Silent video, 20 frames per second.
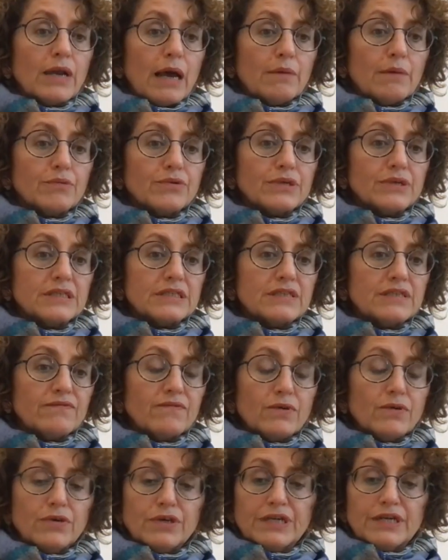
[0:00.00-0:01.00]

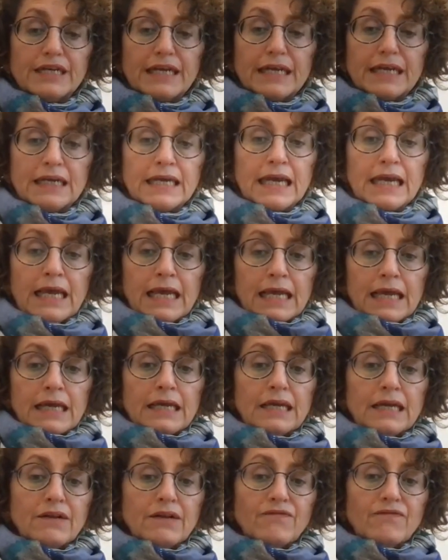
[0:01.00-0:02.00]
collaborative learning.
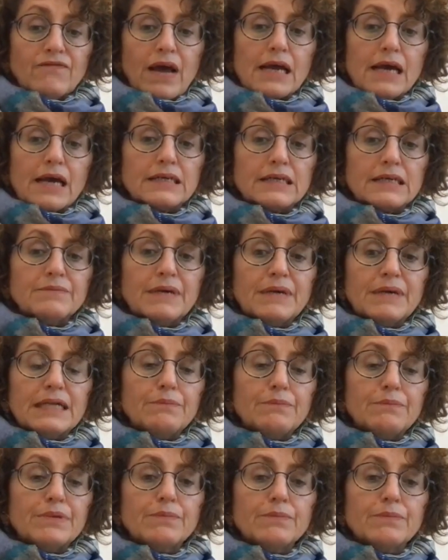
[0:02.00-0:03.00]
In fact,
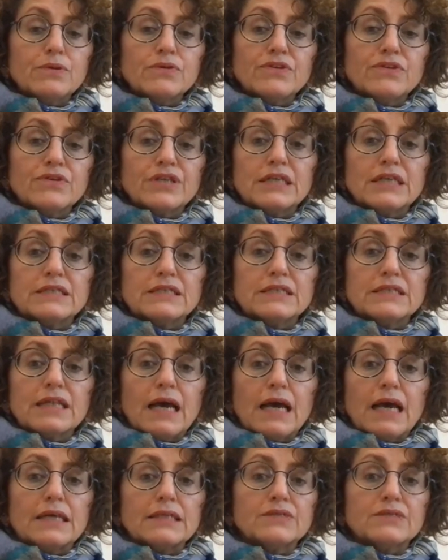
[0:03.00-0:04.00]
many people think
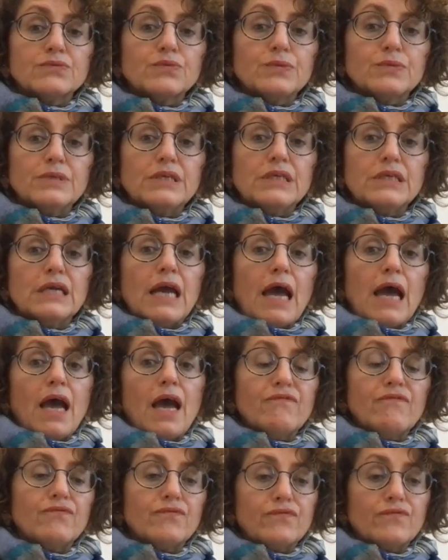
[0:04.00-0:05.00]
that we
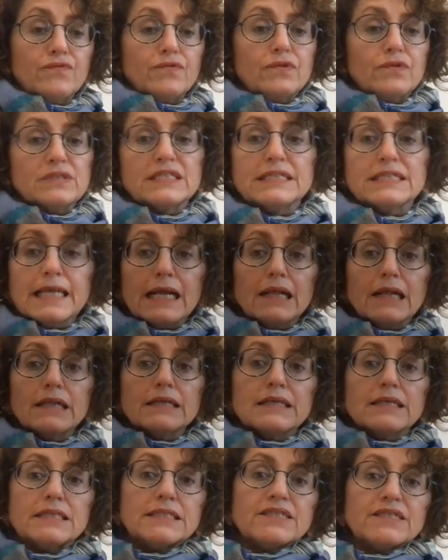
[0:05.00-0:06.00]
have
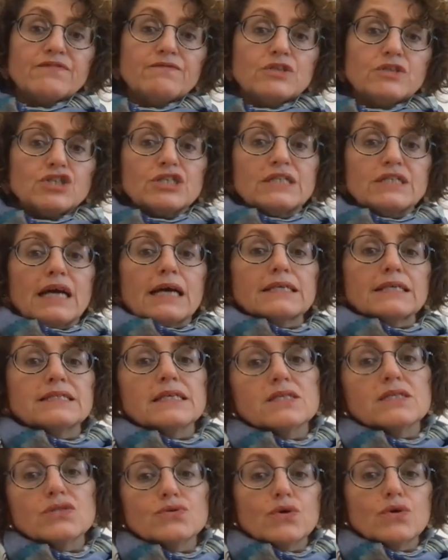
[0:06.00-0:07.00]
still insufficient
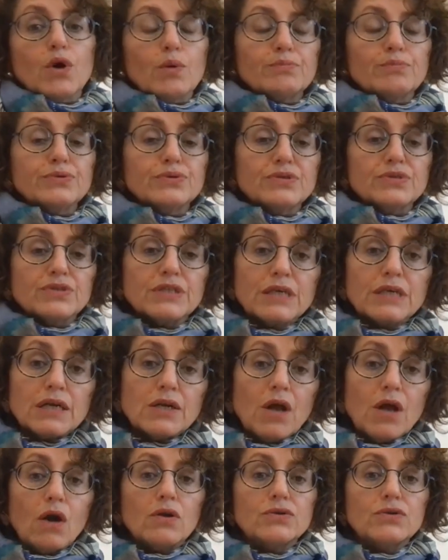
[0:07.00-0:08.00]
access to computer
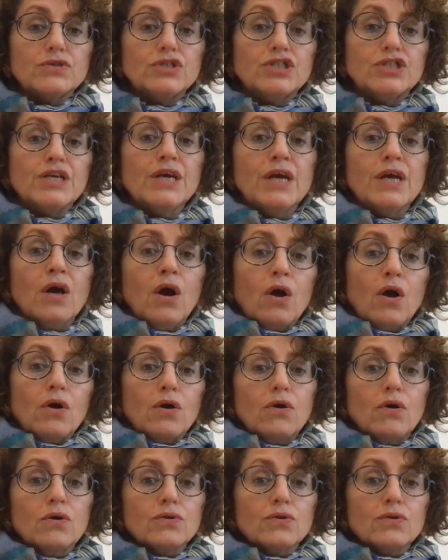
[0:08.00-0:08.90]
technology,